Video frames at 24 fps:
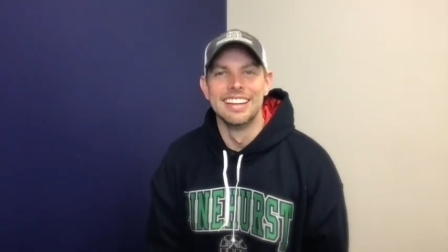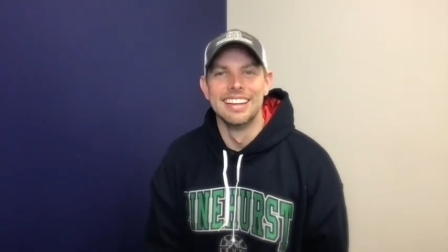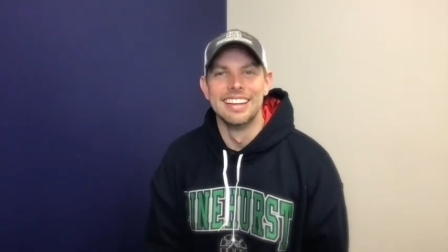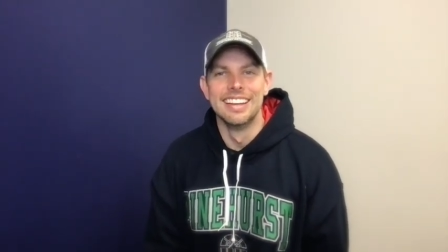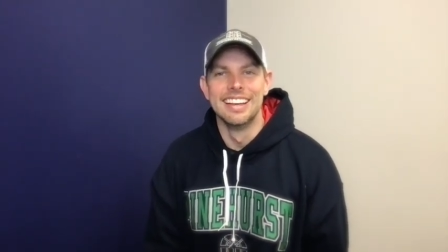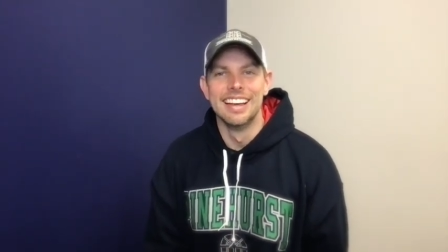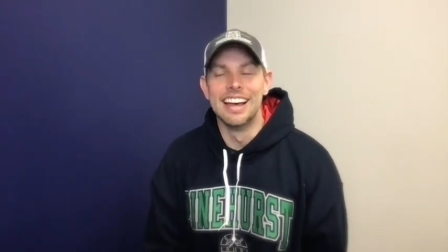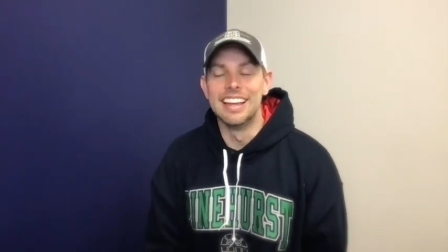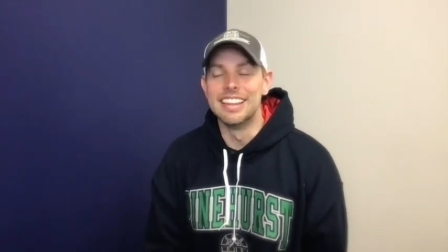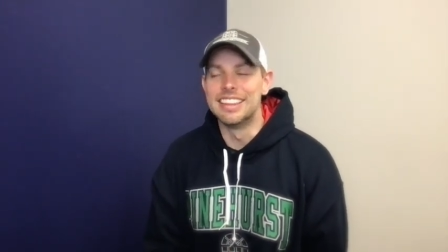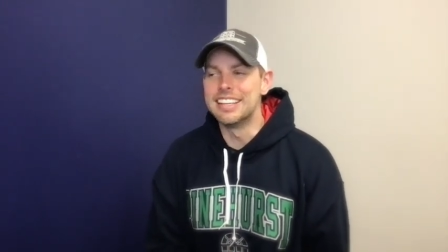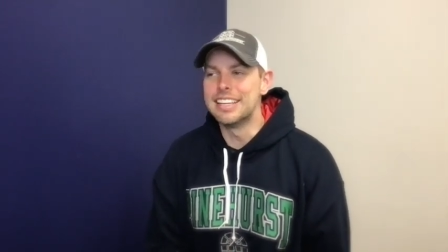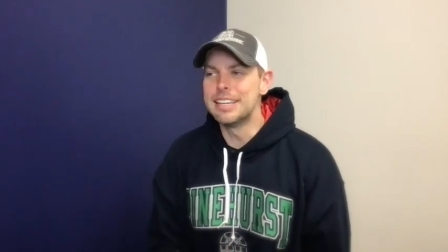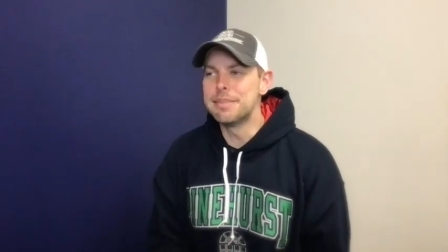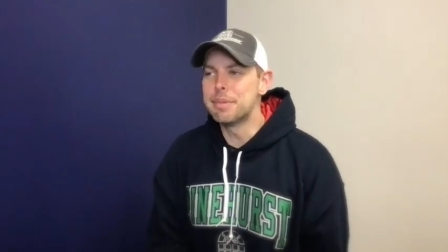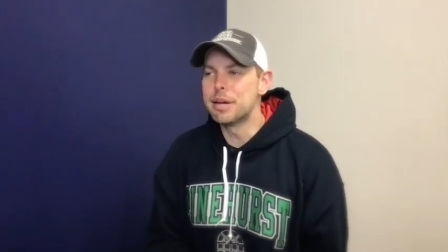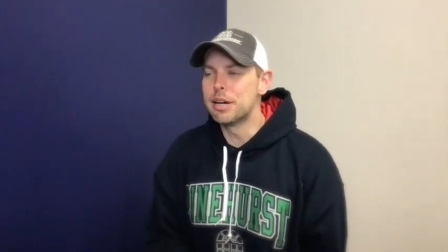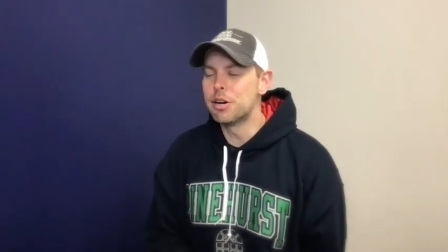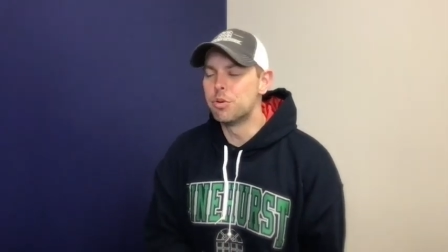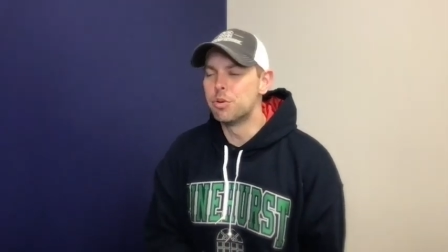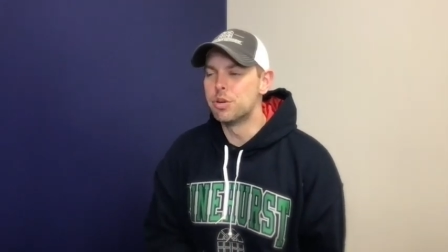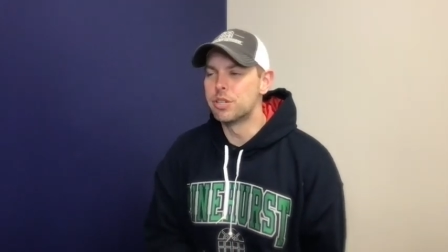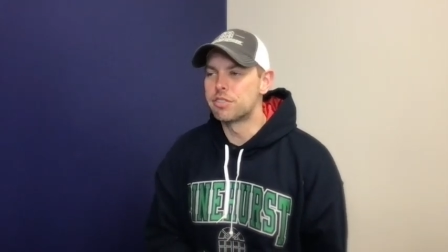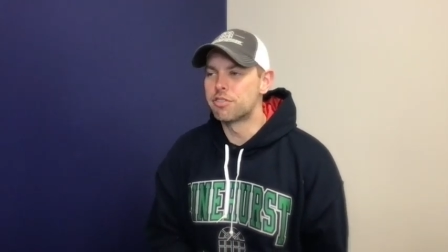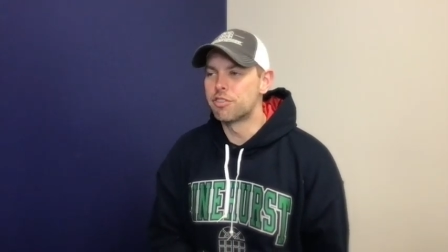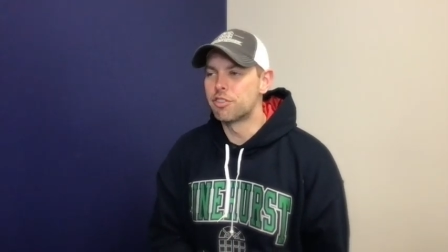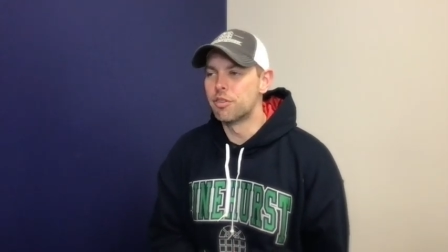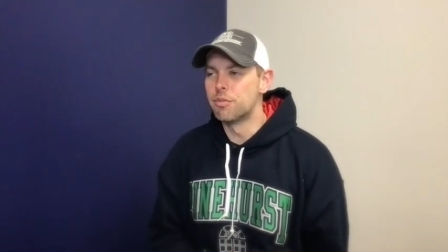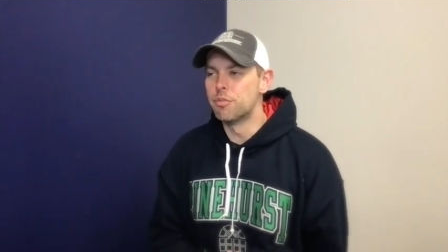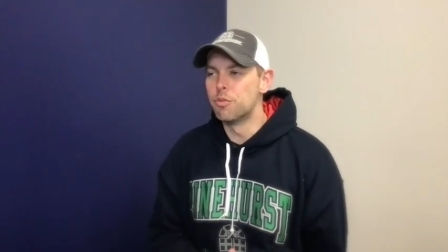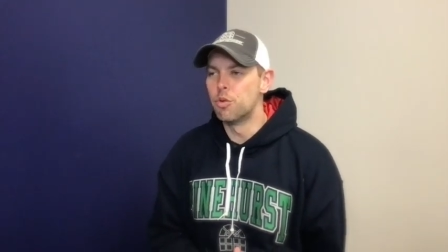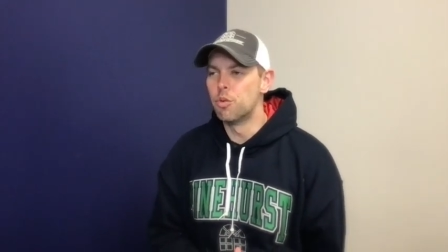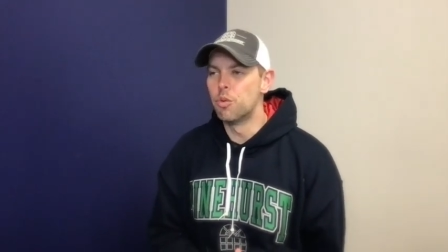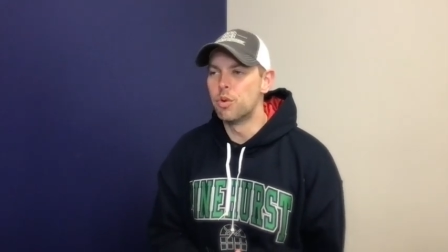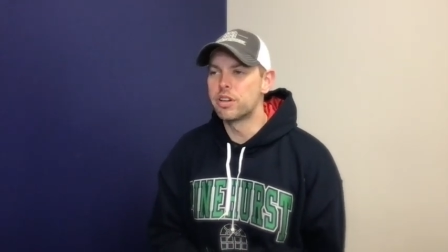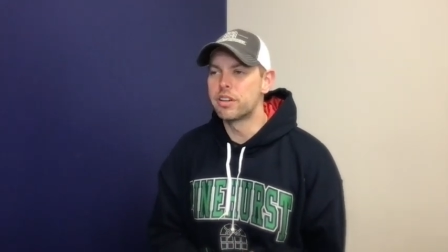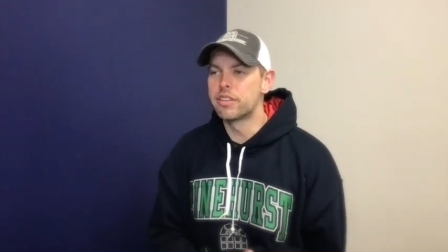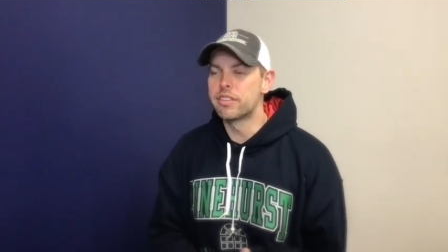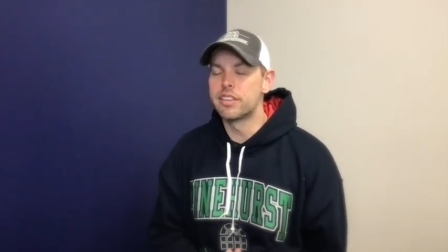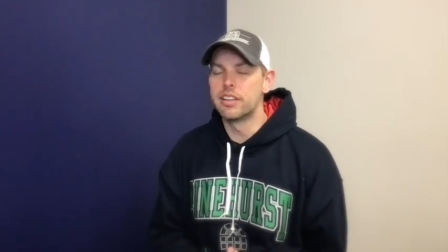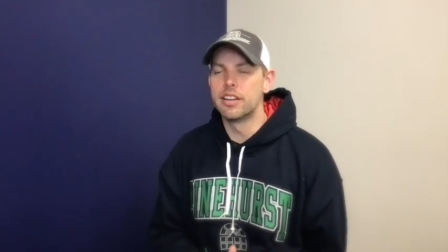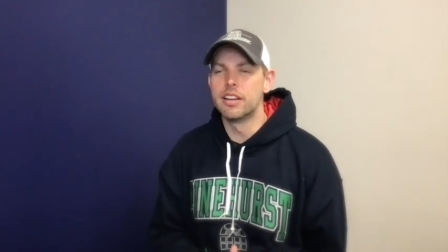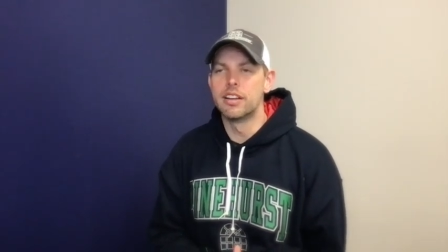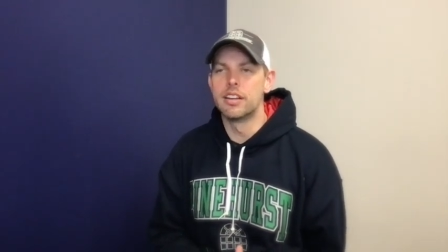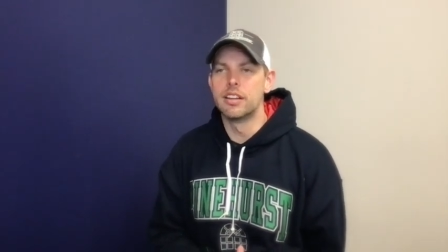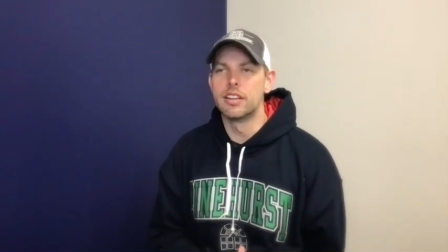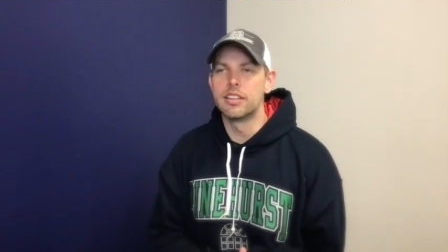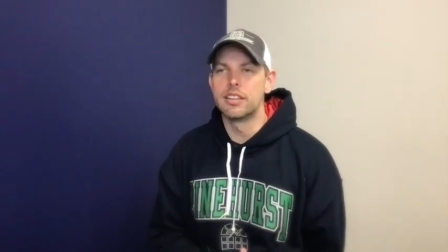The email was from one of
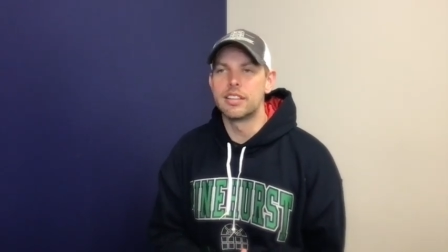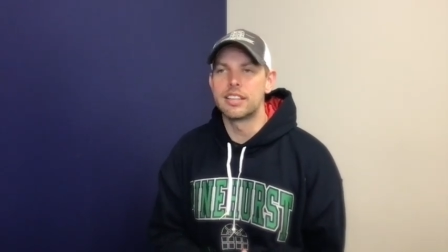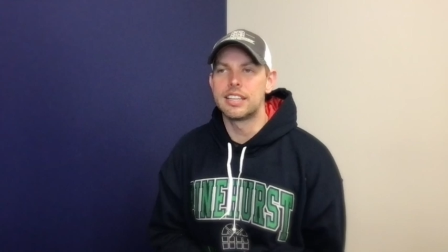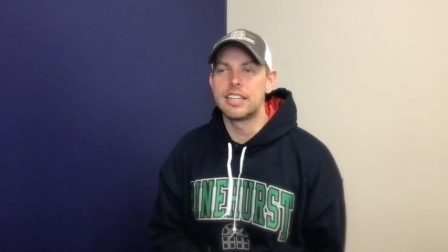the